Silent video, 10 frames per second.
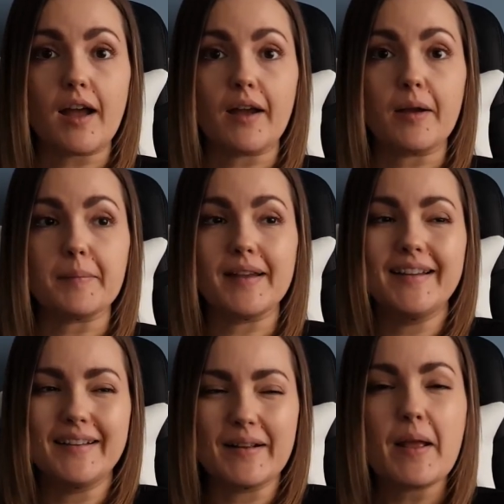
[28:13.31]

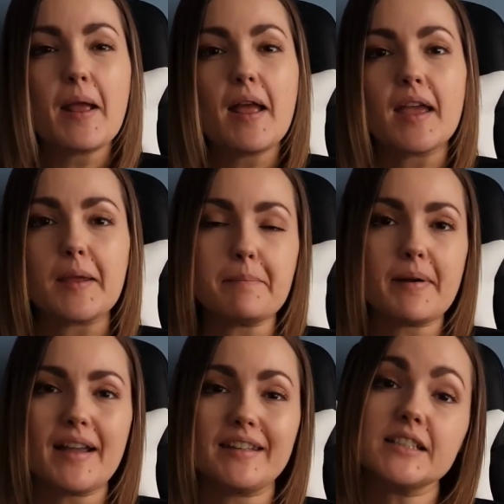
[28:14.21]
In
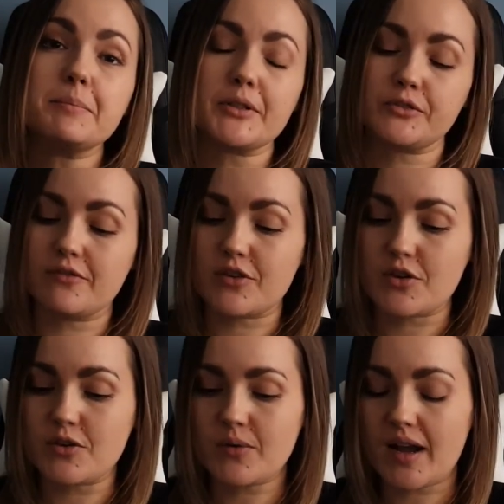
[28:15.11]
my Letterboxd
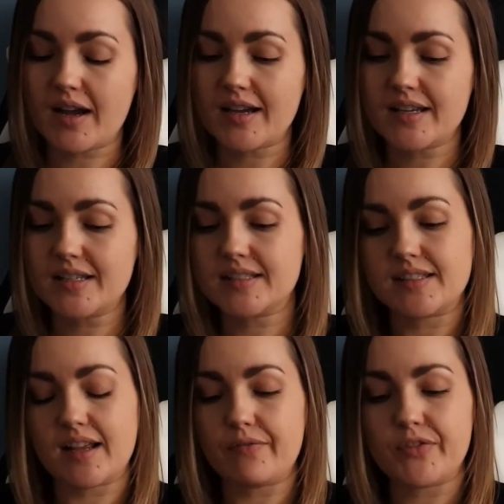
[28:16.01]
review, I
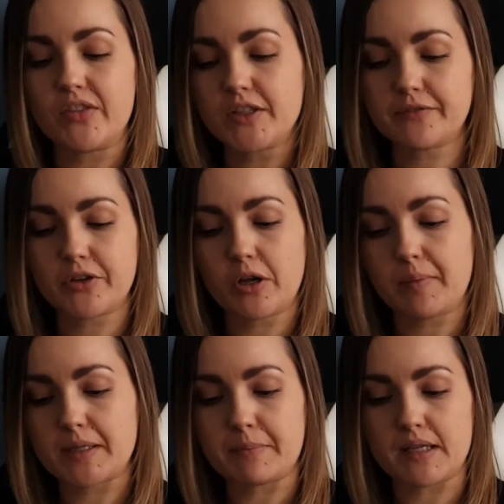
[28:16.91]
said that this film
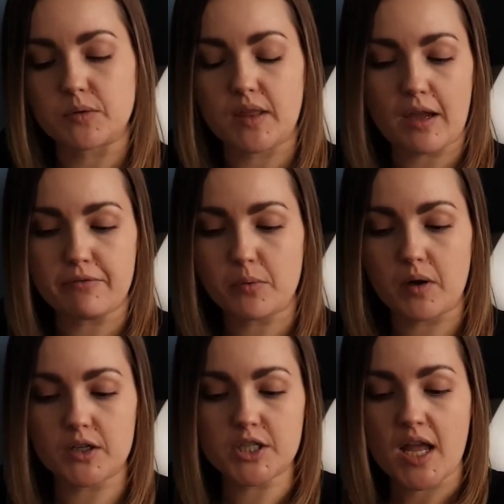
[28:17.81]
gets better with every
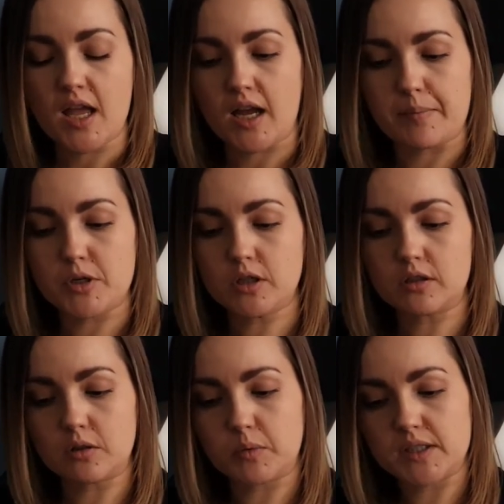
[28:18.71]
watch. I'm no
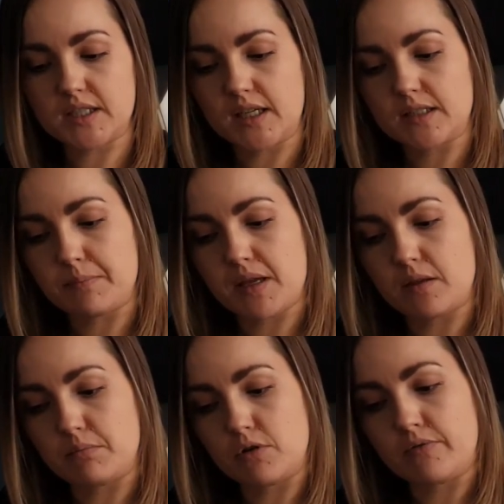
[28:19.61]
longer wanting it to be
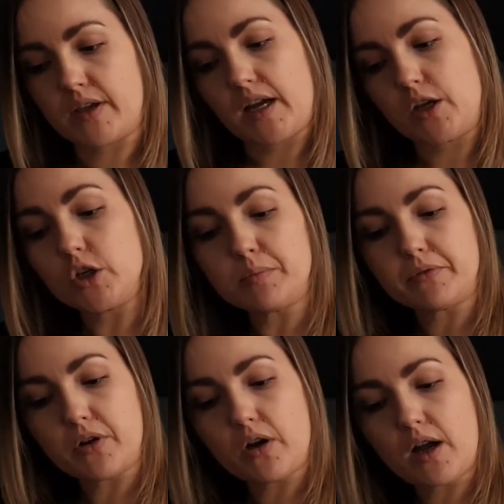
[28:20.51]
the movie I hoped
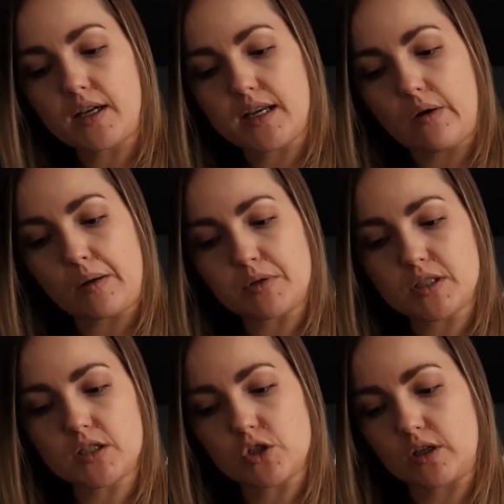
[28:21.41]
for, and now I'm
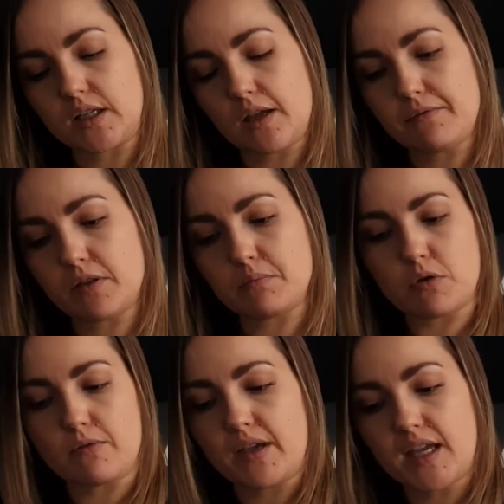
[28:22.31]
just enjoying it for the
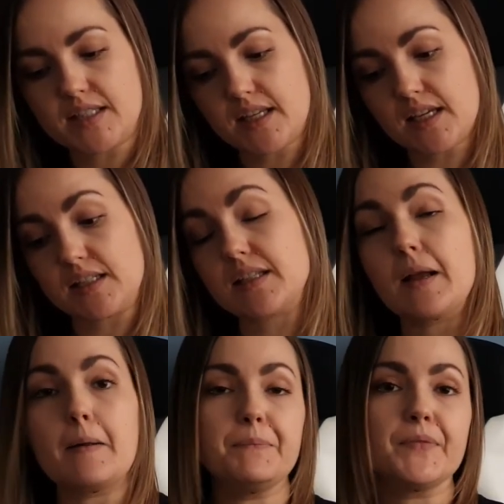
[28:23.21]
movie it is.
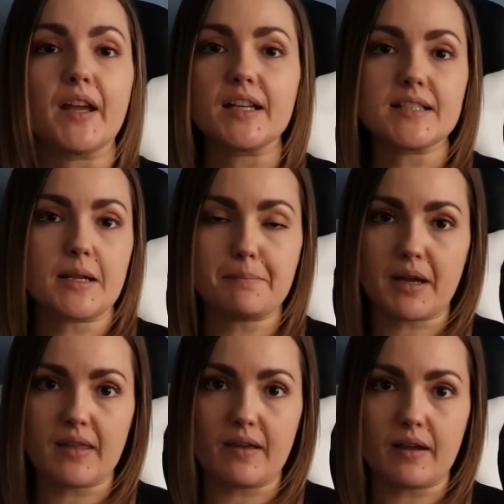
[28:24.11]
And I stand
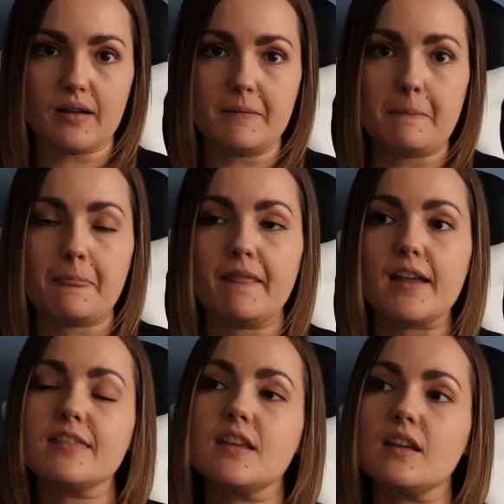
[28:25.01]
by that.
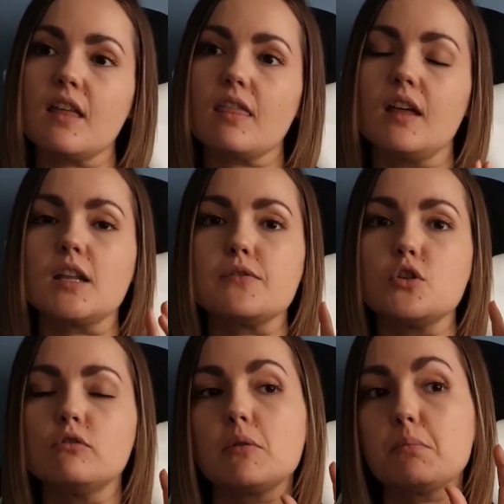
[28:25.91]
I think that if
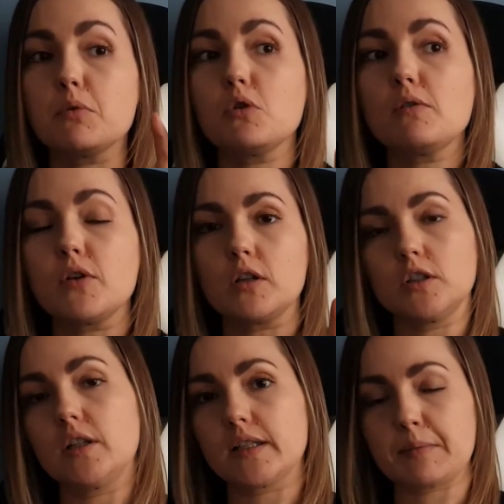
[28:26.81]
you remove your
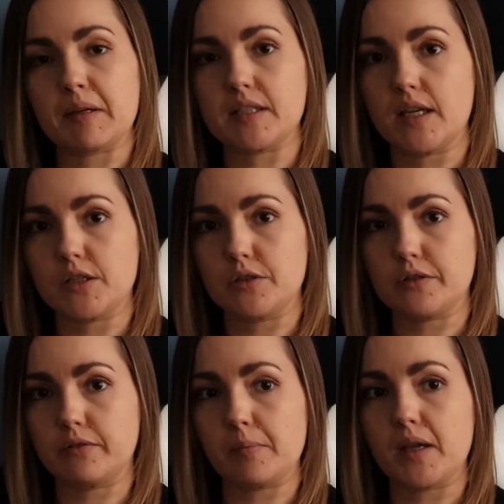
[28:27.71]
own
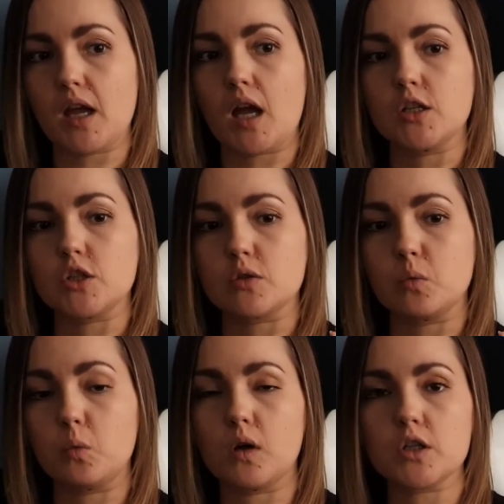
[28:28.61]
expectations from it and just
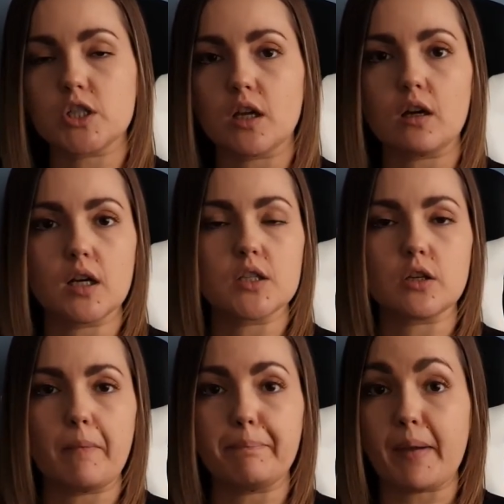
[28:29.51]
watch it on its
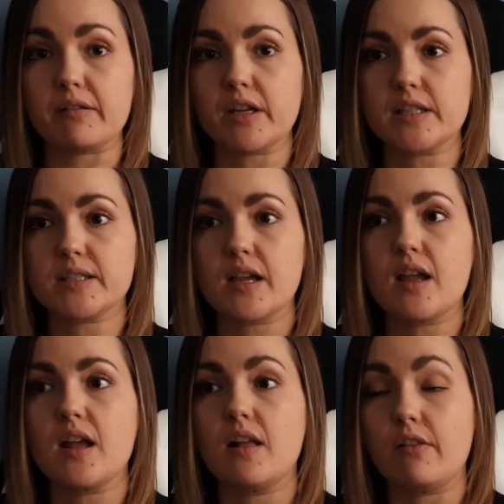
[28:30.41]
own merits,
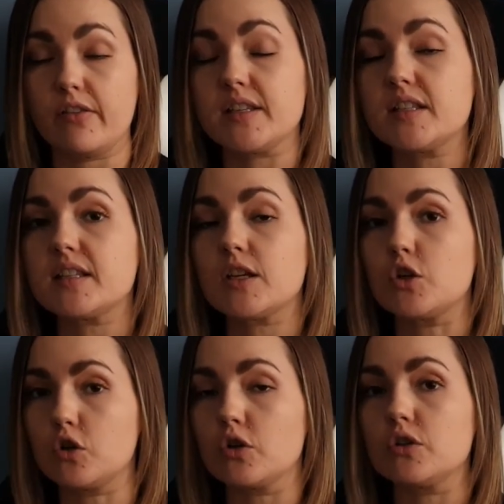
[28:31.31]
this is a
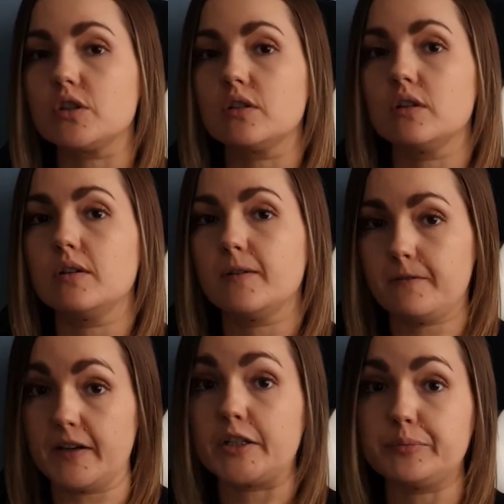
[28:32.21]
good
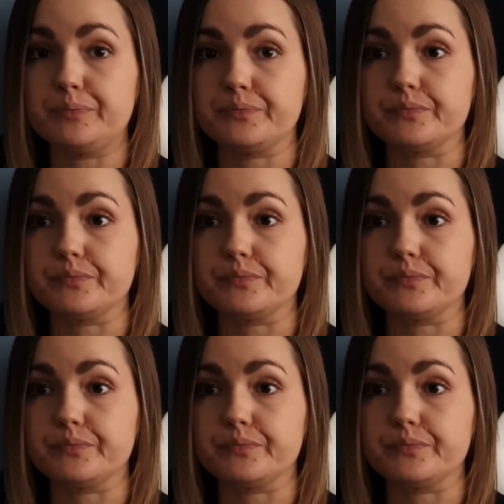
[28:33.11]
film.